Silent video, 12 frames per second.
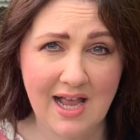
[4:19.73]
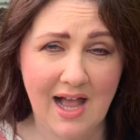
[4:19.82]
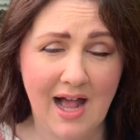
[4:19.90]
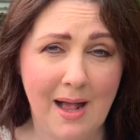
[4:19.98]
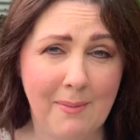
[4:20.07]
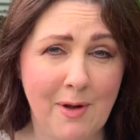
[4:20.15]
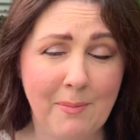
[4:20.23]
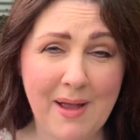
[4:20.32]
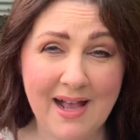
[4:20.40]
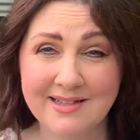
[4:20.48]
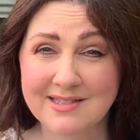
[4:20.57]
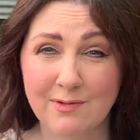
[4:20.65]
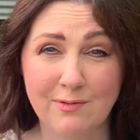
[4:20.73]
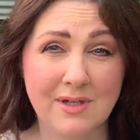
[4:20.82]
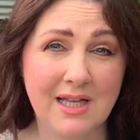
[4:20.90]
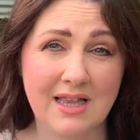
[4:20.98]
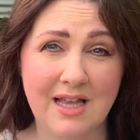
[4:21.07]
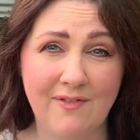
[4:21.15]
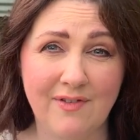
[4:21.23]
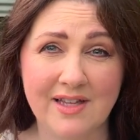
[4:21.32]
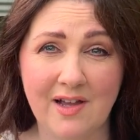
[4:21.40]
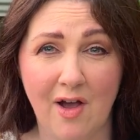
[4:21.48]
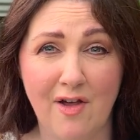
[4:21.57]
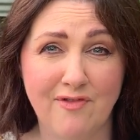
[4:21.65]
Her patterns are really
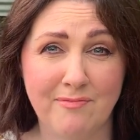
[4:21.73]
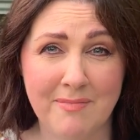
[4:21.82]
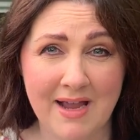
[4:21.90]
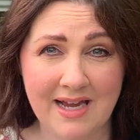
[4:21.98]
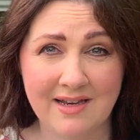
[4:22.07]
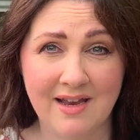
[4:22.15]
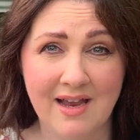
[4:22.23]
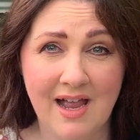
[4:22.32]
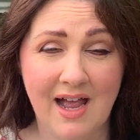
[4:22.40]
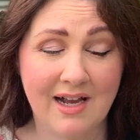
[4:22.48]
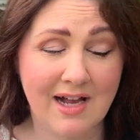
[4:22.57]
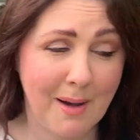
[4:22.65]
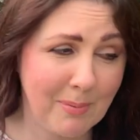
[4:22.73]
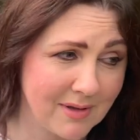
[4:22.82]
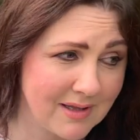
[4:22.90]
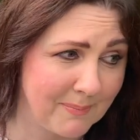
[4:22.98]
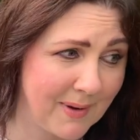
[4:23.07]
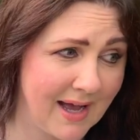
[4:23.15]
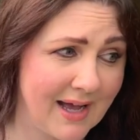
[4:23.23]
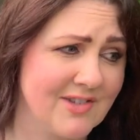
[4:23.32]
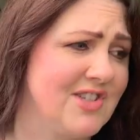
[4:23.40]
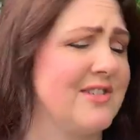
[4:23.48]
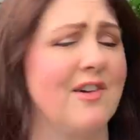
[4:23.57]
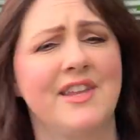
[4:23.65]
lovely. I have made a couple in the
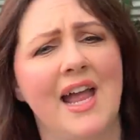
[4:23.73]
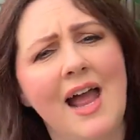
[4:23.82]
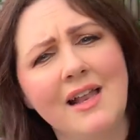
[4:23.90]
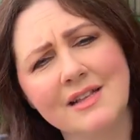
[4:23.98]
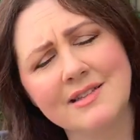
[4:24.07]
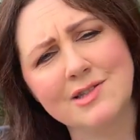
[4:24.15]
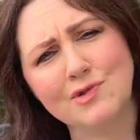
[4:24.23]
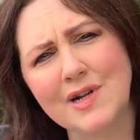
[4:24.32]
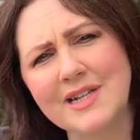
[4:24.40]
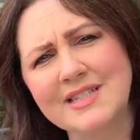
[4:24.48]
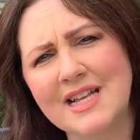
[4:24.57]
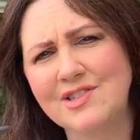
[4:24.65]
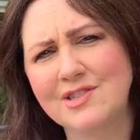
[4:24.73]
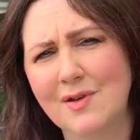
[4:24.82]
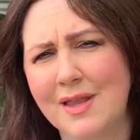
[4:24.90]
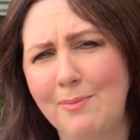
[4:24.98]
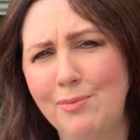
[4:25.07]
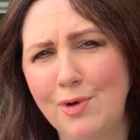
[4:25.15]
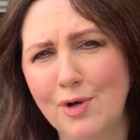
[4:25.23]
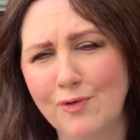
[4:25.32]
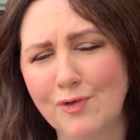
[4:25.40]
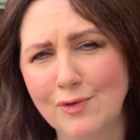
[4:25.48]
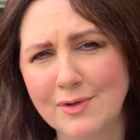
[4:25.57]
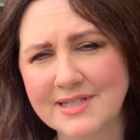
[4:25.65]
past. She's got the Atlas dress and she's got that
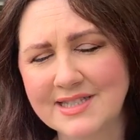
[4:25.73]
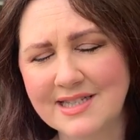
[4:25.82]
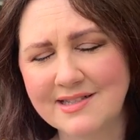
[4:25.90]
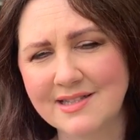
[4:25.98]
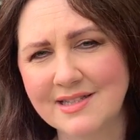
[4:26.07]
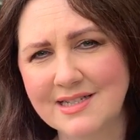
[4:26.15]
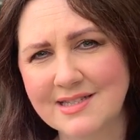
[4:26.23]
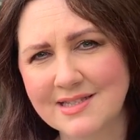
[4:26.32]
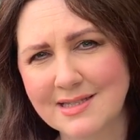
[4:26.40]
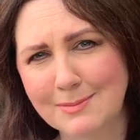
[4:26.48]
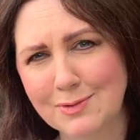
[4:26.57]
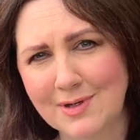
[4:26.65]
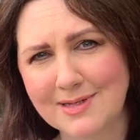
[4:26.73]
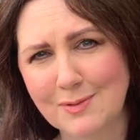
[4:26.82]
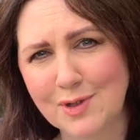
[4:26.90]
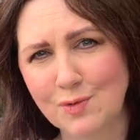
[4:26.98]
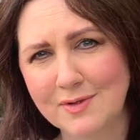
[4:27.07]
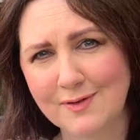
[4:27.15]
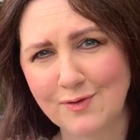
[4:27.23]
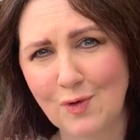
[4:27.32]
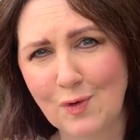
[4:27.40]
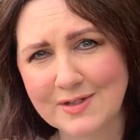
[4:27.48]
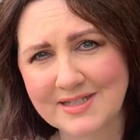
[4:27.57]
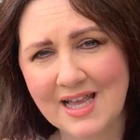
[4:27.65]
beautiful Sicily slip dress, which was of
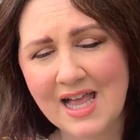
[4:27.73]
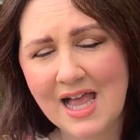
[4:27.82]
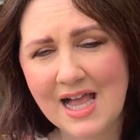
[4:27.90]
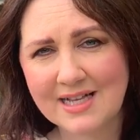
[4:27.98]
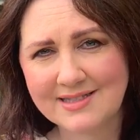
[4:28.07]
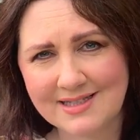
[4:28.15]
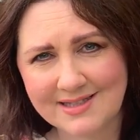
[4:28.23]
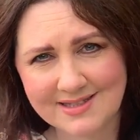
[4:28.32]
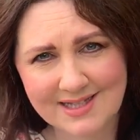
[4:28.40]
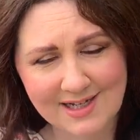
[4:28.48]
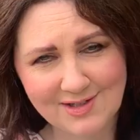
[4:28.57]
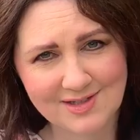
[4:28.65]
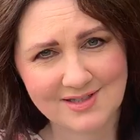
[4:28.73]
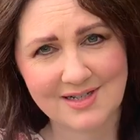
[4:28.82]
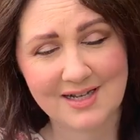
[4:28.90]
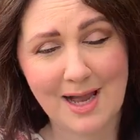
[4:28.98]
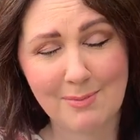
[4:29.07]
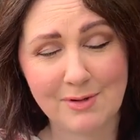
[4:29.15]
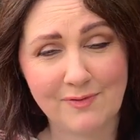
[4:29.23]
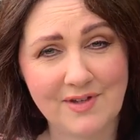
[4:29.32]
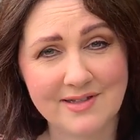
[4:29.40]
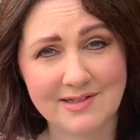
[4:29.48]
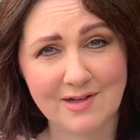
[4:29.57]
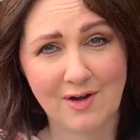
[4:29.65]
course a sensation a couple of
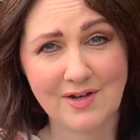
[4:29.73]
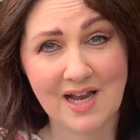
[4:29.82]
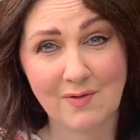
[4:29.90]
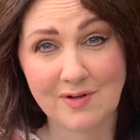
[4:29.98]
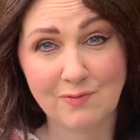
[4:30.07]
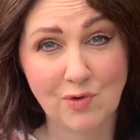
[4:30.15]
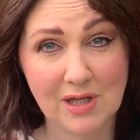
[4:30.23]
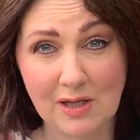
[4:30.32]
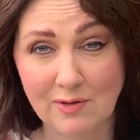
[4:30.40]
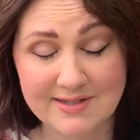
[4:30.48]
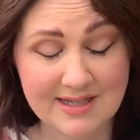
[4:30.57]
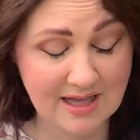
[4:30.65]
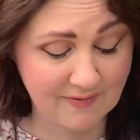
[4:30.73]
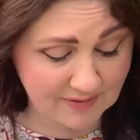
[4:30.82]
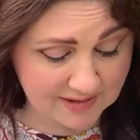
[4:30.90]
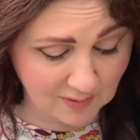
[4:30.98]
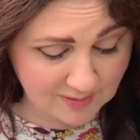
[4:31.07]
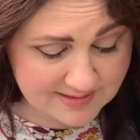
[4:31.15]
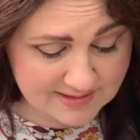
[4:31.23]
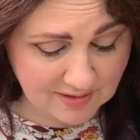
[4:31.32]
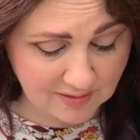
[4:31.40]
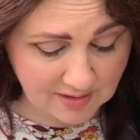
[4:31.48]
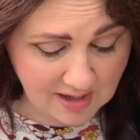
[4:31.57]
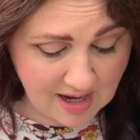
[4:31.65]
years ago now, and it really looks lovely on.
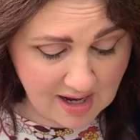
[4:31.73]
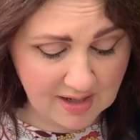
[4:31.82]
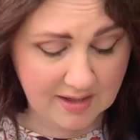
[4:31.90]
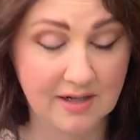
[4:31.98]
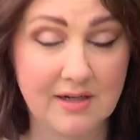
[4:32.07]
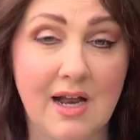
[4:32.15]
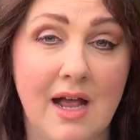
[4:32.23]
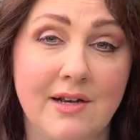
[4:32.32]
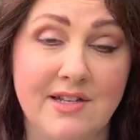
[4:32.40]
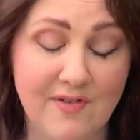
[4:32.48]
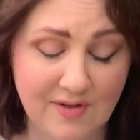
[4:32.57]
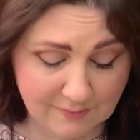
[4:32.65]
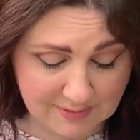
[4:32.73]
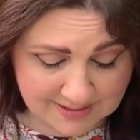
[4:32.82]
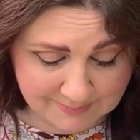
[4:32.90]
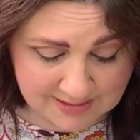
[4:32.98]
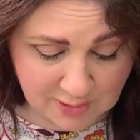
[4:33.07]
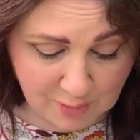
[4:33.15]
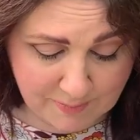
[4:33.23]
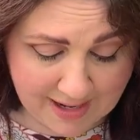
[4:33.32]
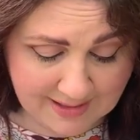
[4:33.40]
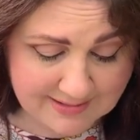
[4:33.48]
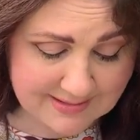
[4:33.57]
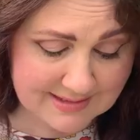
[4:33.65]
So can definitely recommend her
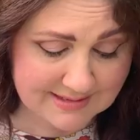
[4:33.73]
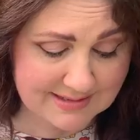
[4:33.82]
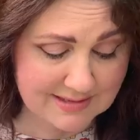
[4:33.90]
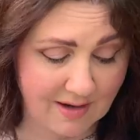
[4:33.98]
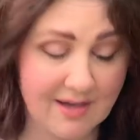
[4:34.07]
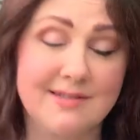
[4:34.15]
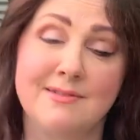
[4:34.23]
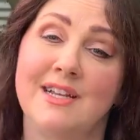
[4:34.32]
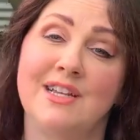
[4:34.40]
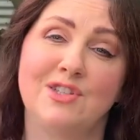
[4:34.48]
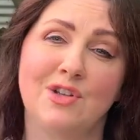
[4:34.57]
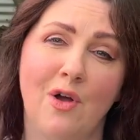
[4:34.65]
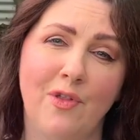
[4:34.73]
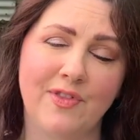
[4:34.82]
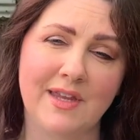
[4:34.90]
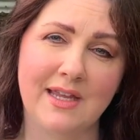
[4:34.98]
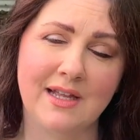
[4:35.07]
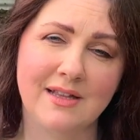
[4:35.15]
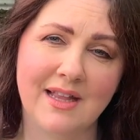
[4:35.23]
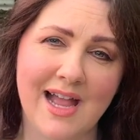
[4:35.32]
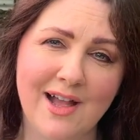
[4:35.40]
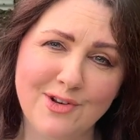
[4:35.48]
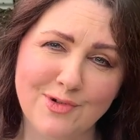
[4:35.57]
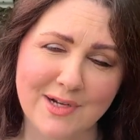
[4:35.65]
patterns. And size range on the
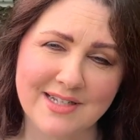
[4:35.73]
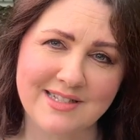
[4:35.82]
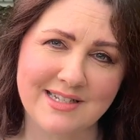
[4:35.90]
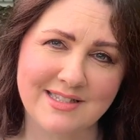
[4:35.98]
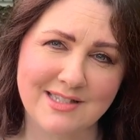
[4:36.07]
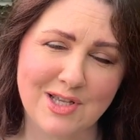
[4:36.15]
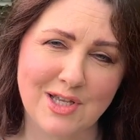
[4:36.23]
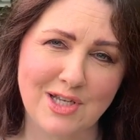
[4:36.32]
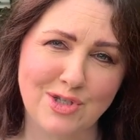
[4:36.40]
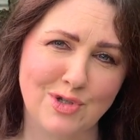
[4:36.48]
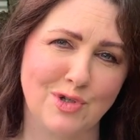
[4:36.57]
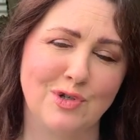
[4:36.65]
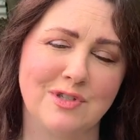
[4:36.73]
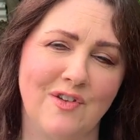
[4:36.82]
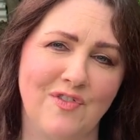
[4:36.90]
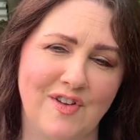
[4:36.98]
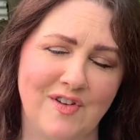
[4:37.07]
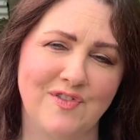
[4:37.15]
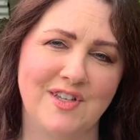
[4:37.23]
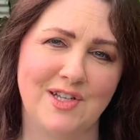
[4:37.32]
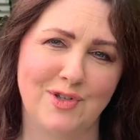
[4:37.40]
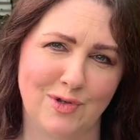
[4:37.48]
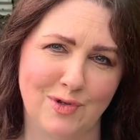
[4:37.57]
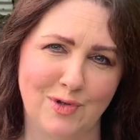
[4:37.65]
cloud dress is 32 to
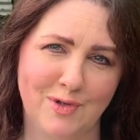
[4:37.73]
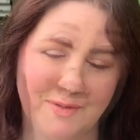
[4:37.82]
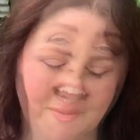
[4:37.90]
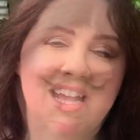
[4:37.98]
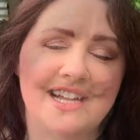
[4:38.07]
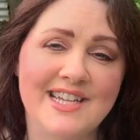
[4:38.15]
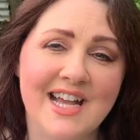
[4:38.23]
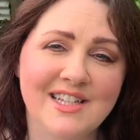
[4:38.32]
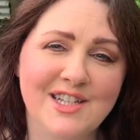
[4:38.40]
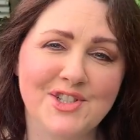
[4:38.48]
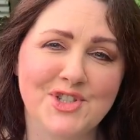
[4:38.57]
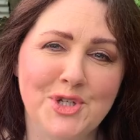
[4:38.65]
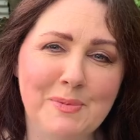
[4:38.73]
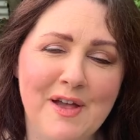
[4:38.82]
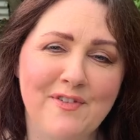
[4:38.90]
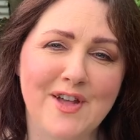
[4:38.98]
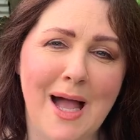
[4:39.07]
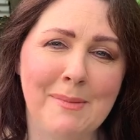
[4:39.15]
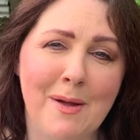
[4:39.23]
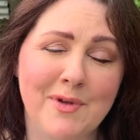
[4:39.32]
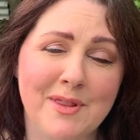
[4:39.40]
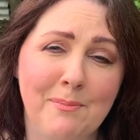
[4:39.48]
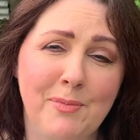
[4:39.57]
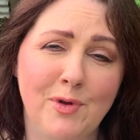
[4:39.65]
52. Now Atelier Jupe have come out
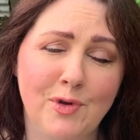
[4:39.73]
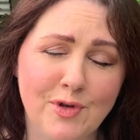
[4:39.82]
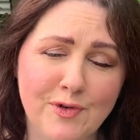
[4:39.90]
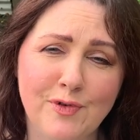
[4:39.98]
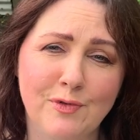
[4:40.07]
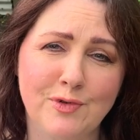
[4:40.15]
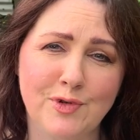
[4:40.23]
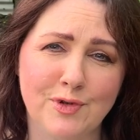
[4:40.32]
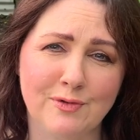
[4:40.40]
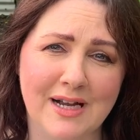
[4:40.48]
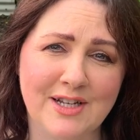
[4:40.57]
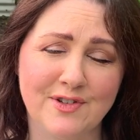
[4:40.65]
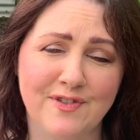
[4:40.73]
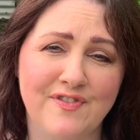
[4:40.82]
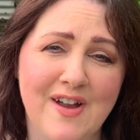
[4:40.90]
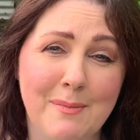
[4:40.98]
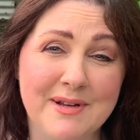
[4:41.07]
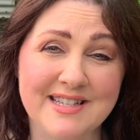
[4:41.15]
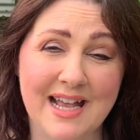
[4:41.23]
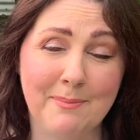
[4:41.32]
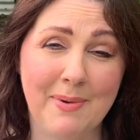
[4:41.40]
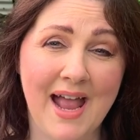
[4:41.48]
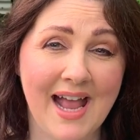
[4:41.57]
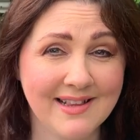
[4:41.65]
with a beautiful new range of fabrics
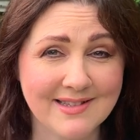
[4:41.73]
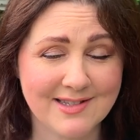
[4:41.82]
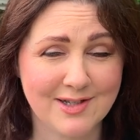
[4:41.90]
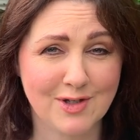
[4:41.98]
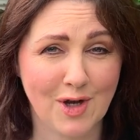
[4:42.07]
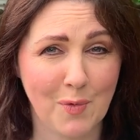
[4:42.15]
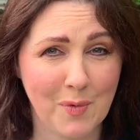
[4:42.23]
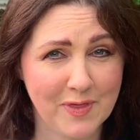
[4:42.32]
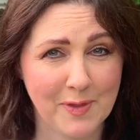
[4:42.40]
and patterns to go with